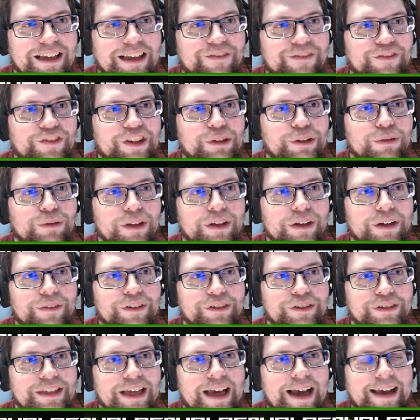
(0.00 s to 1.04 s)
a few
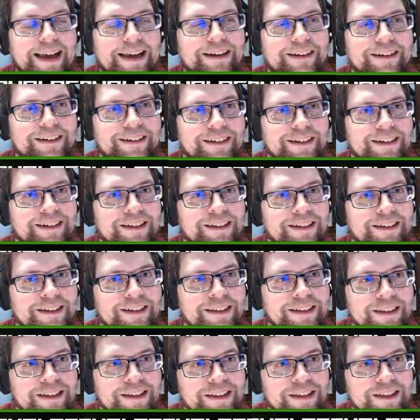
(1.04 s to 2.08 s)
levels higher.
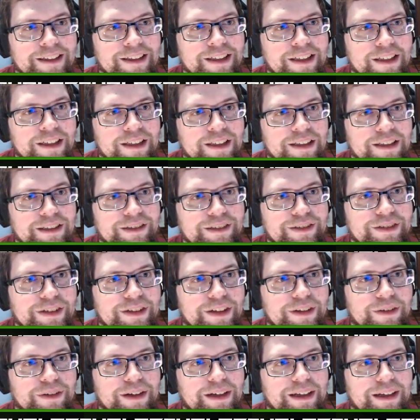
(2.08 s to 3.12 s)

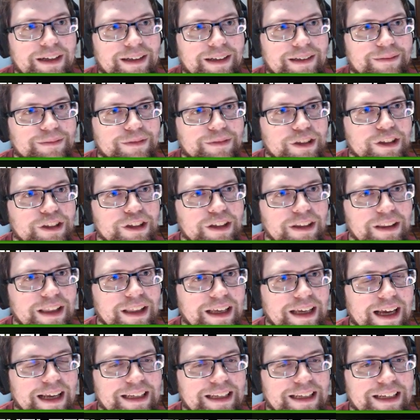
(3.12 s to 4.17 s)
So good
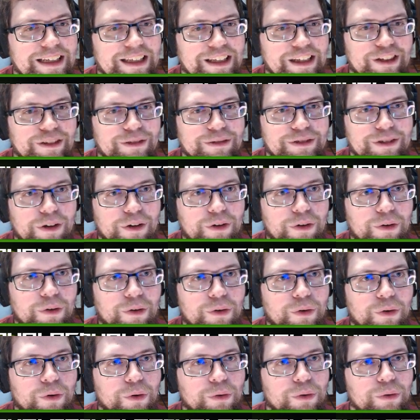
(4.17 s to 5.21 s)
thing I didn't use a
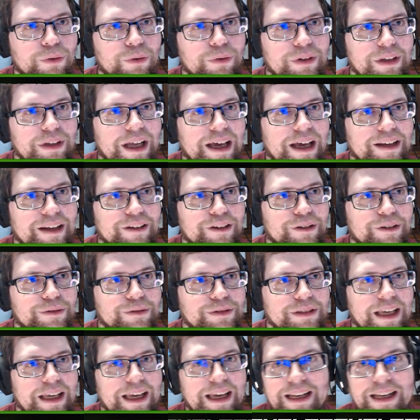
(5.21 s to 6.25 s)
whole lot of
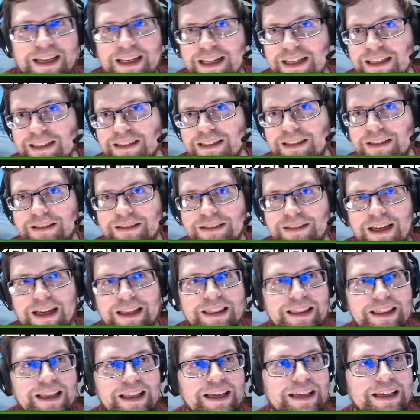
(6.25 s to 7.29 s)
those candies, because I
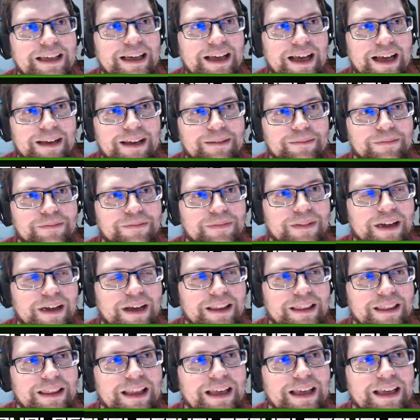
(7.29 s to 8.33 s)
think
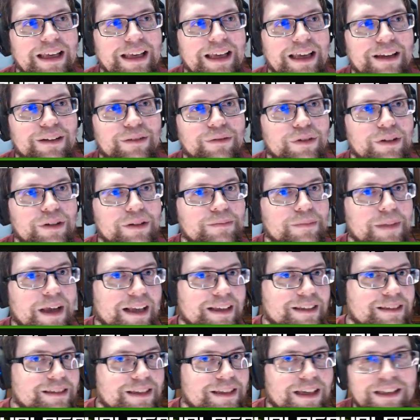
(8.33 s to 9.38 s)
it would
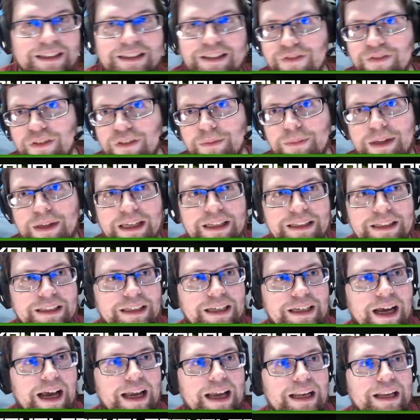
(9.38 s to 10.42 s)
make sense for me to
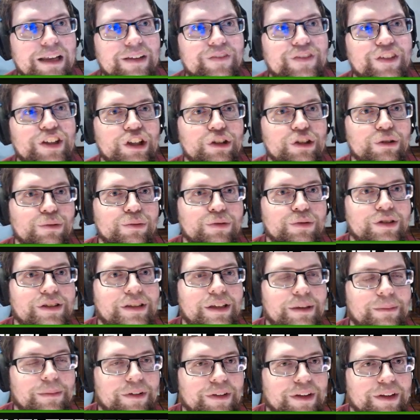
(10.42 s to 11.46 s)
kind of use
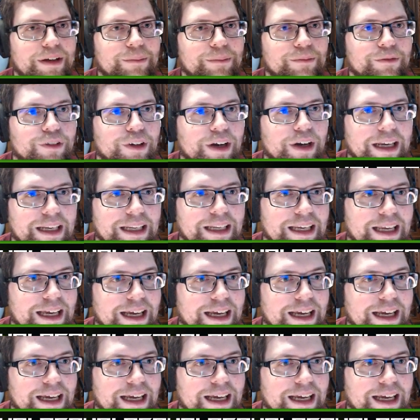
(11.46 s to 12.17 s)
some of them right